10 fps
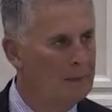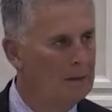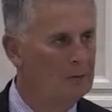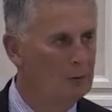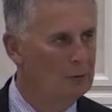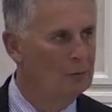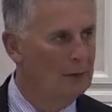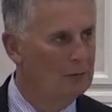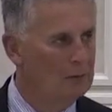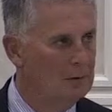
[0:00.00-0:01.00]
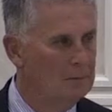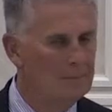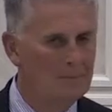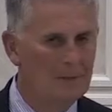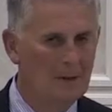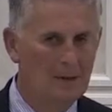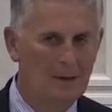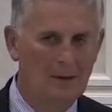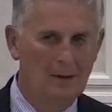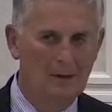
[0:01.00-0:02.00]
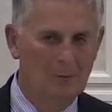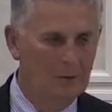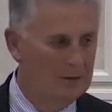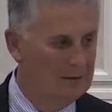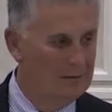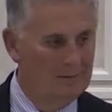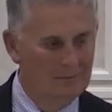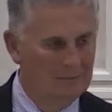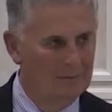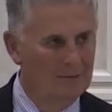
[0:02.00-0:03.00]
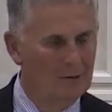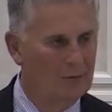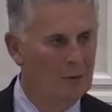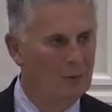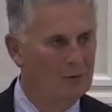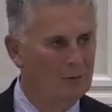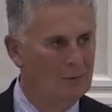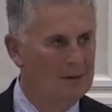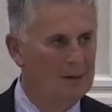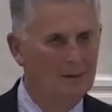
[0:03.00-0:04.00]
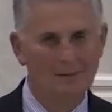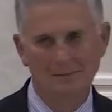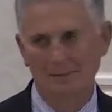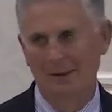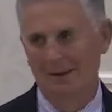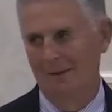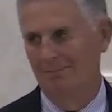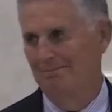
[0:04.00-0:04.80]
is so special. But this moment for me, uh,